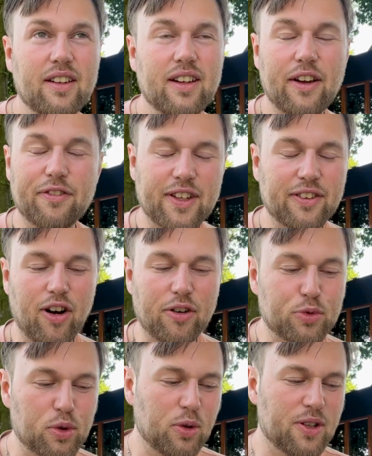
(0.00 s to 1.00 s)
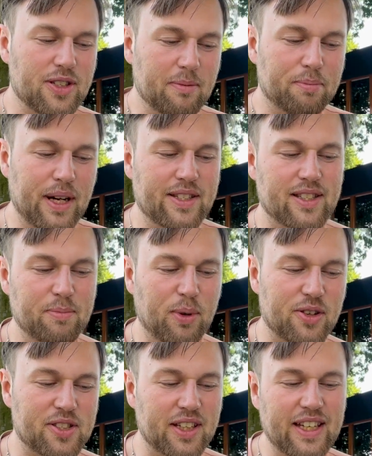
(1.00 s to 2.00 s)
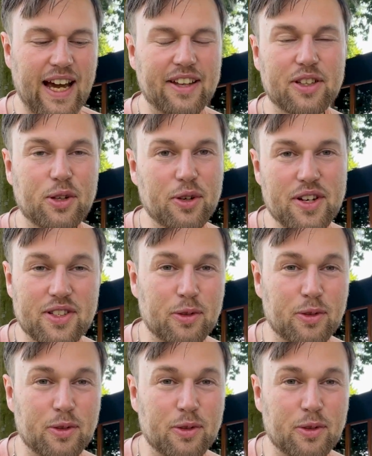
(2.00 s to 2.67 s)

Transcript: if there are rules and principles and categories